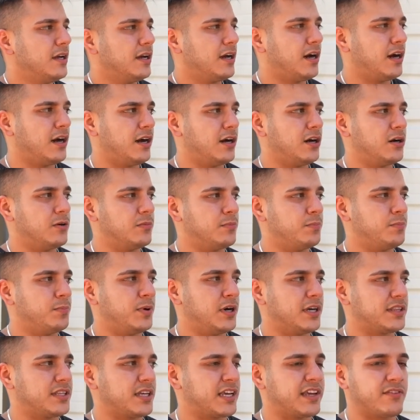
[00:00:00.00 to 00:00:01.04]

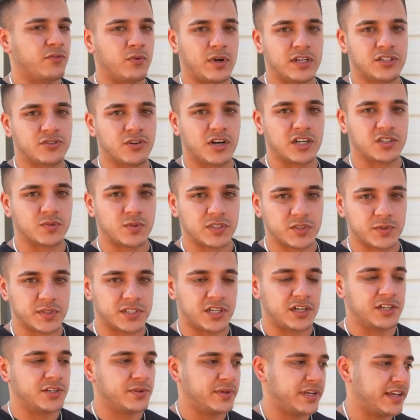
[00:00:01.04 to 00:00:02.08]
But the giveaway trucks, once we
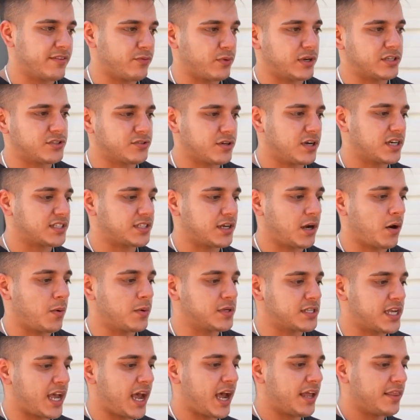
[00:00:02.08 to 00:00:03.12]
started doing giveaway trucks, I
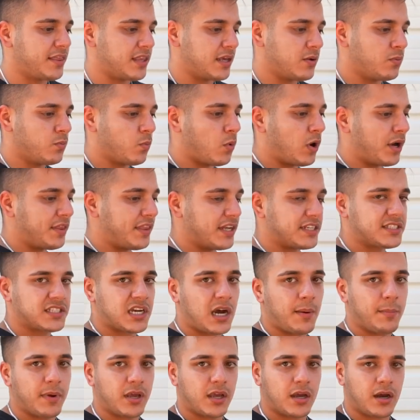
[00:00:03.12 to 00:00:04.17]
always had the one that's
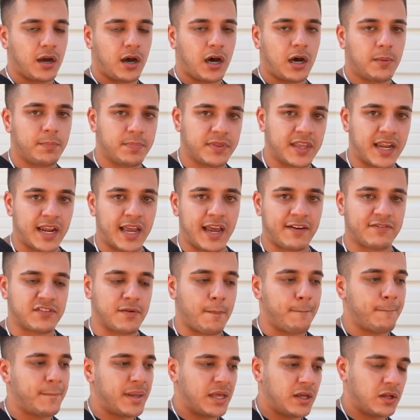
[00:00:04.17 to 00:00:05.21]
coming up that I have to
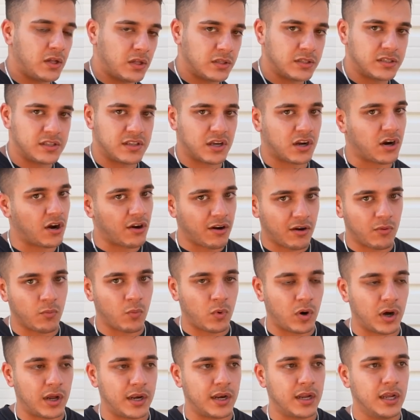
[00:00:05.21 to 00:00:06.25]
build, the current
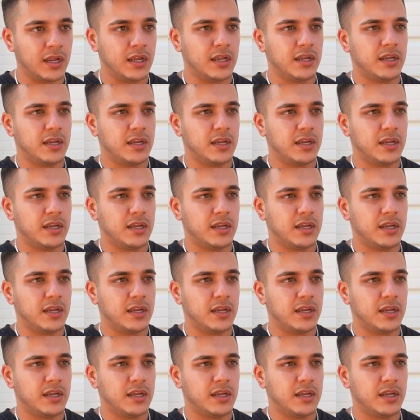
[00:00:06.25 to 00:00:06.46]
one,